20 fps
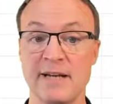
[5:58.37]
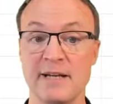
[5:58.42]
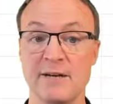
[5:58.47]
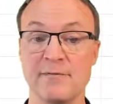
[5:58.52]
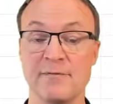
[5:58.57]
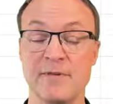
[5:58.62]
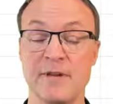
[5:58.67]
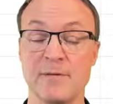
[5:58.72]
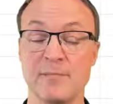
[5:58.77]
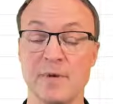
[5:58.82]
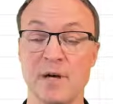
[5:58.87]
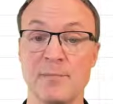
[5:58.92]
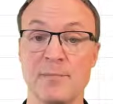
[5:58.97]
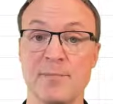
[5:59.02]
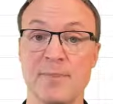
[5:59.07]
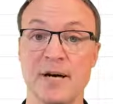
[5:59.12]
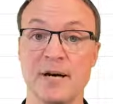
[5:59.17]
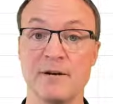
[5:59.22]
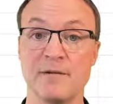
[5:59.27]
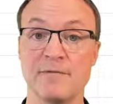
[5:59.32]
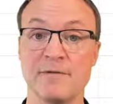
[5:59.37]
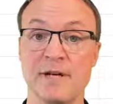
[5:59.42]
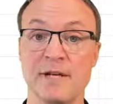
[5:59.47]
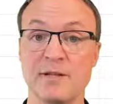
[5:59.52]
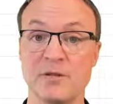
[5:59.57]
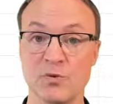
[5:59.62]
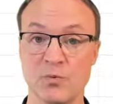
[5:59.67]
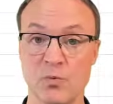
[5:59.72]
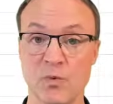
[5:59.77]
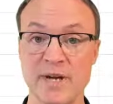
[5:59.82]
any of them
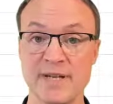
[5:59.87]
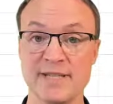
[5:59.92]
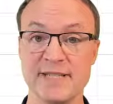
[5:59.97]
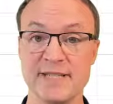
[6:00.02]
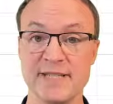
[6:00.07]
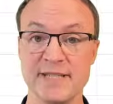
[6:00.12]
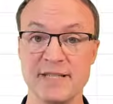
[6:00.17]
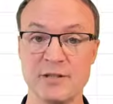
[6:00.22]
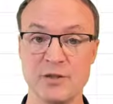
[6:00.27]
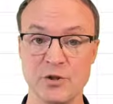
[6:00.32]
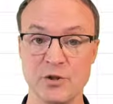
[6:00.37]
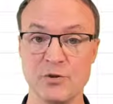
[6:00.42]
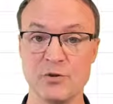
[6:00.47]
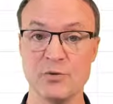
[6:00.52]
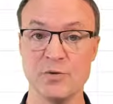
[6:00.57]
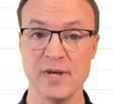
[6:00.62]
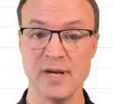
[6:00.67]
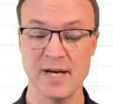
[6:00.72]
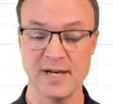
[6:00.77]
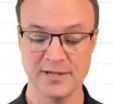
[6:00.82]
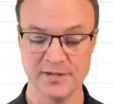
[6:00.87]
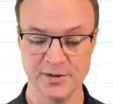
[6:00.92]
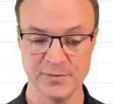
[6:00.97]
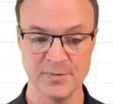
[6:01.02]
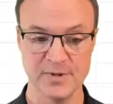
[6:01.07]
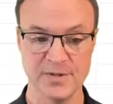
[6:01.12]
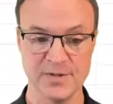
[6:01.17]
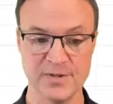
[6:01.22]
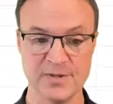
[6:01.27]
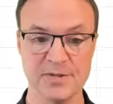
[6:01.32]
above twenty new
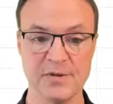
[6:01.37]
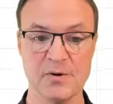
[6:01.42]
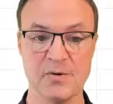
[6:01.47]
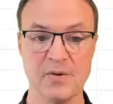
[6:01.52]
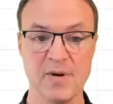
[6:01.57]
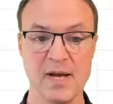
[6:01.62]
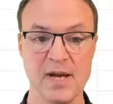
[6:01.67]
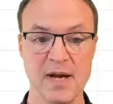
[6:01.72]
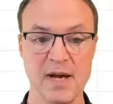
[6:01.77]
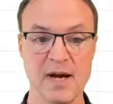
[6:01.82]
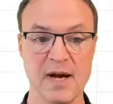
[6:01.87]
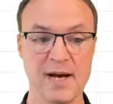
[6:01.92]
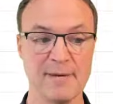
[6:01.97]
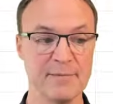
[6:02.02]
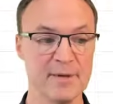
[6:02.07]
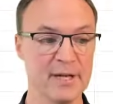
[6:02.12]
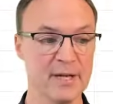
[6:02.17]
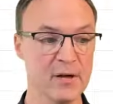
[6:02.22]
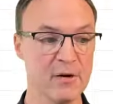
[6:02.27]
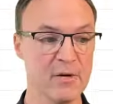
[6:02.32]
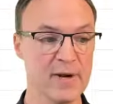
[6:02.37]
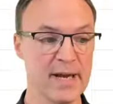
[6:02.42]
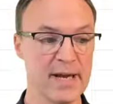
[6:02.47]
customers. So I'm going to